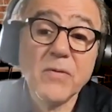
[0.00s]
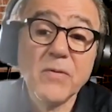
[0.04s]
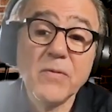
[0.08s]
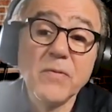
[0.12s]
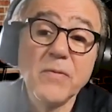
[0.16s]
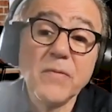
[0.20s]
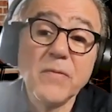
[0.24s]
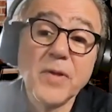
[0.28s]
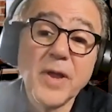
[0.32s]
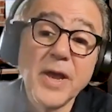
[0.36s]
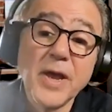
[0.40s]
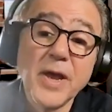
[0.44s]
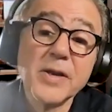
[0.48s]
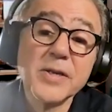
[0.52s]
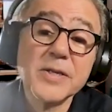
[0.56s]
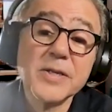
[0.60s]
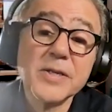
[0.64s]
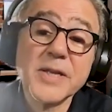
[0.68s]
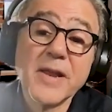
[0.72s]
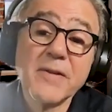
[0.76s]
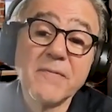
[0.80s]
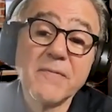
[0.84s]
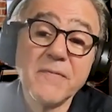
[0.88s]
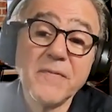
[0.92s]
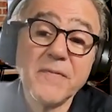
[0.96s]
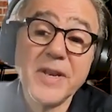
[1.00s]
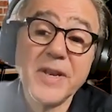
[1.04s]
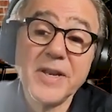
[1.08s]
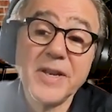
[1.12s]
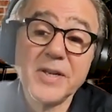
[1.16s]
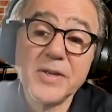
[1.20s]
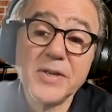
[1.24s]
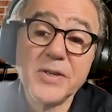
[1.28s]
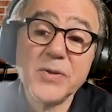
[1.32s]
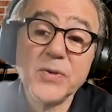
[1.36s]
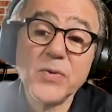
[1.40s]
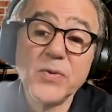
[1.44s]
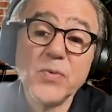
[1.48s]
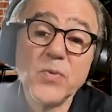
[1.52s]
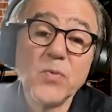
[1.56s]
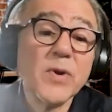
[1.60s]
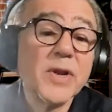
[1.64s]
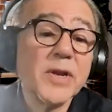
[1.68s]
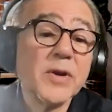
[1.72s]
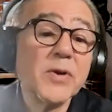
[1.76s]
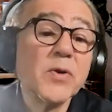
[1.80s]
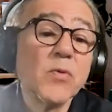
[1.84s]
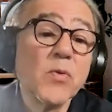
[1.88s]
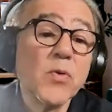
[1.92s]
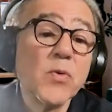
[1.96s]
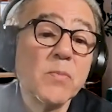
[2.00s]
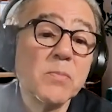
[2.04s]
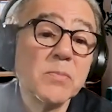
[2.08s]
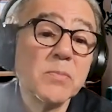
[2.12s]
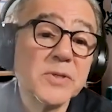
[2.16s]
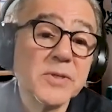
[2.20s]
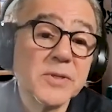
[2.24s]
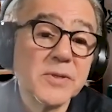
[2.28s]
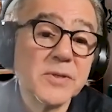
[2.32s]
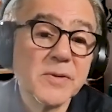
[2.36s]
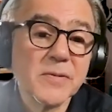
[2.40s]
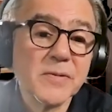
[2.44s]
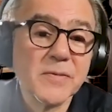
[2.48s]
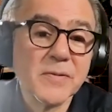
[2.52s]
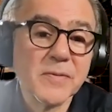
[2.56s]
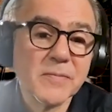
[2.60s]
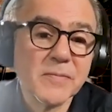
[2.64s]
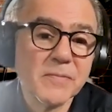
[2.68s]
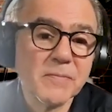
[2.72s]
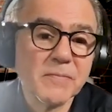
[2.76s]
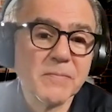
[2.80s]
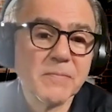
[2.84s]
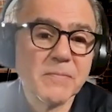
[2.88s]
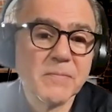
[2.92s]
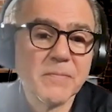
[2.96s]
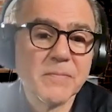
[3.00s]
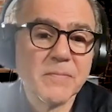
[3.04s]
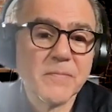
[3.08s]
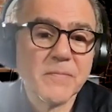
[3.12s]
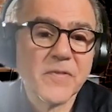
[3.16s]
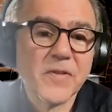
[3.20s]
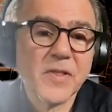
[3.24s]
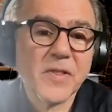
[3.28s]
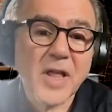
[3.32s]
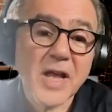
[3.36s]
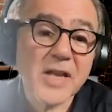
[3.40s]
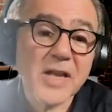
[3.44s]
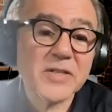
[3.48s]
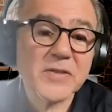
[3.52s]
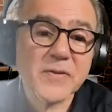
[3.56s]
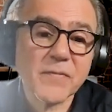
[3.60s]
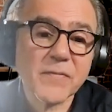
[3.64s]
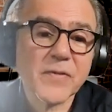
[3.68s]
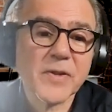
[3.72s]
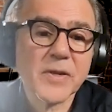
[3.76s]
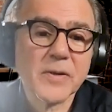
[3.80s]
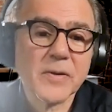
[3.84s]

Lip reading: How does that fit into Regroup's philosophy?